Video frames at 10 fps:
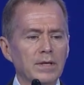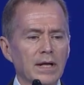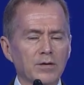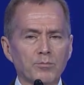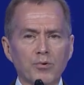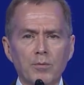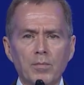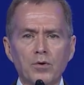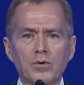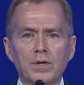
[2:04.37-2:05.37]
and
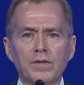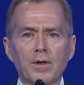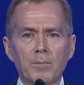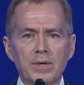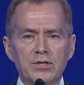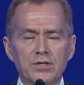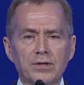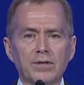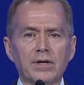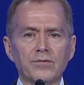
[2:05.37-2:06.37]
promoting the
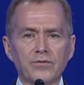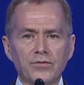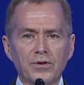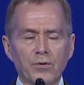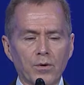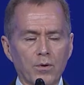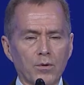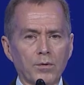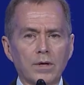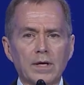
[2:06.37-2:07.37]
mission of
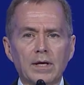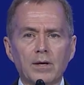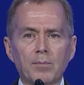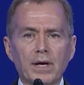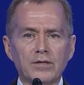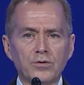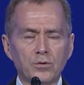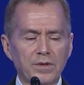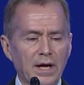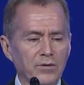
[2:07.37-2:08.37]
zero by
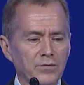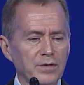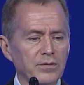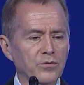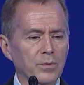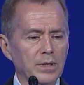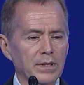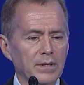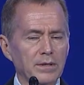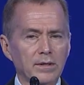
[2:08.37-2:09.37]
2020.